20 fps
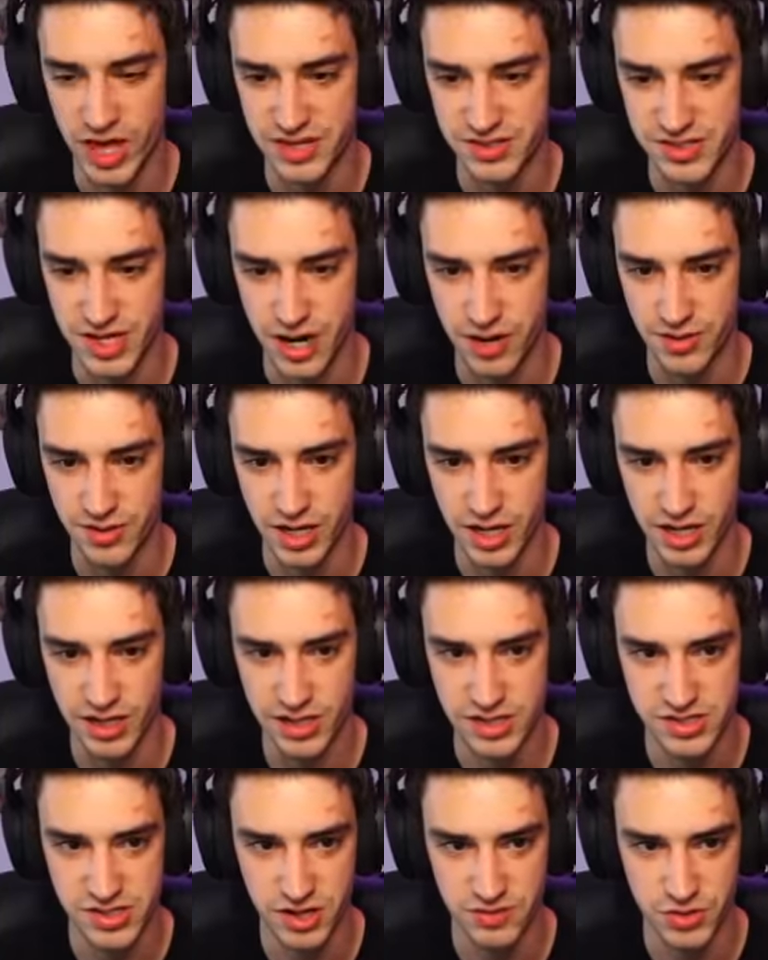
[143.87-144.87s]
that entire thing
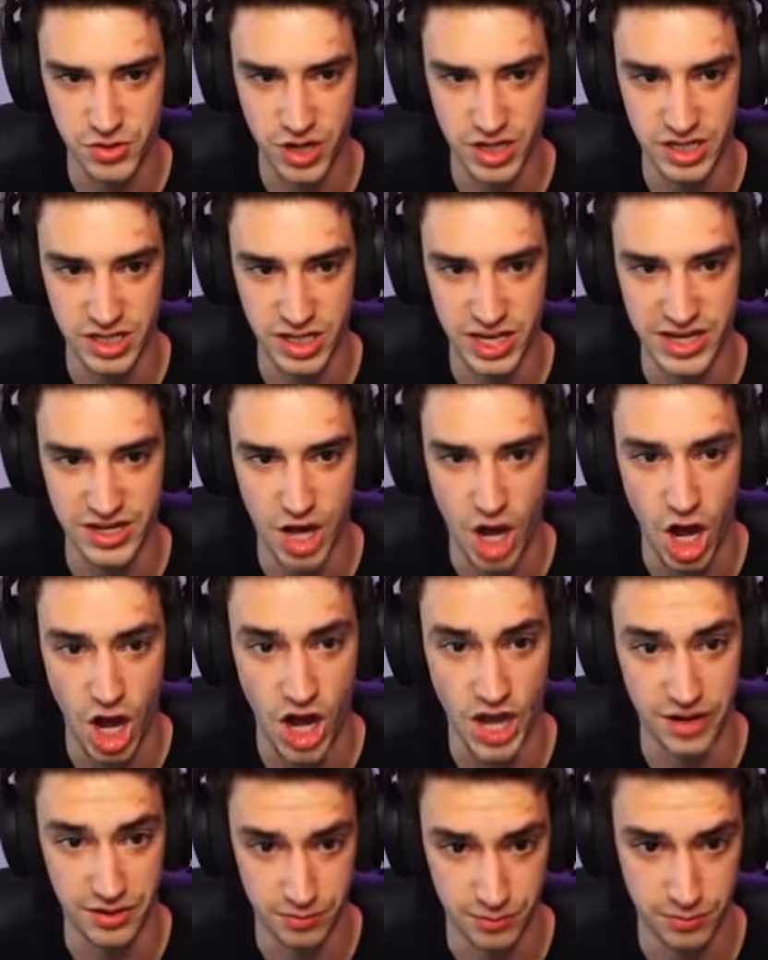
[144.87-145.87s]
instead of trying to land
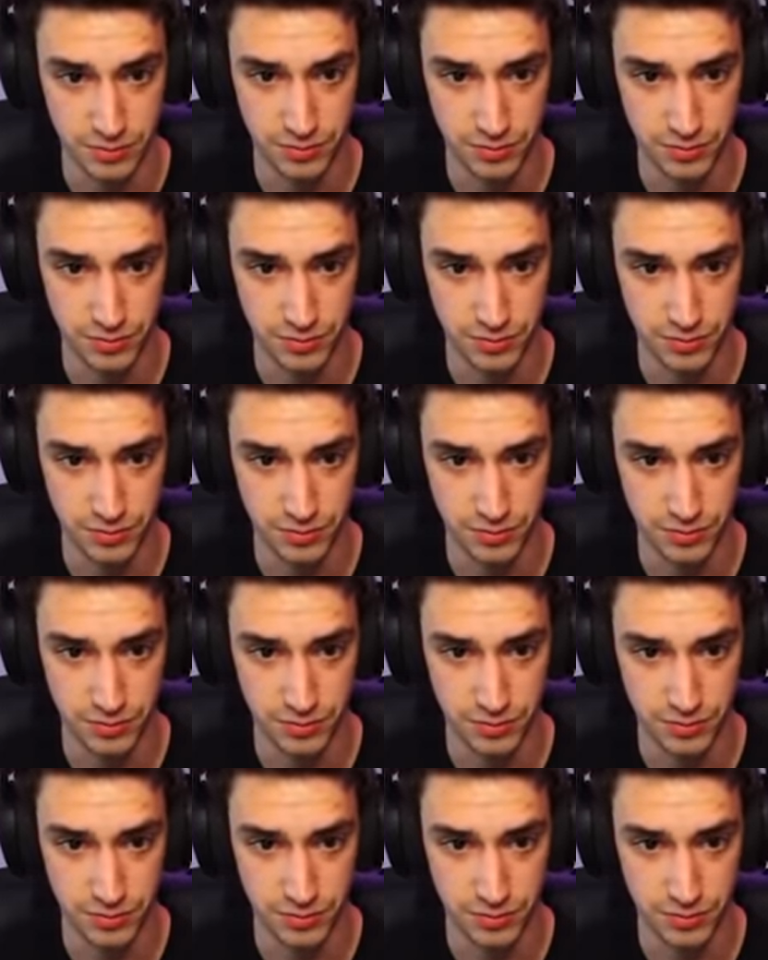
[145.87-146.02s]
on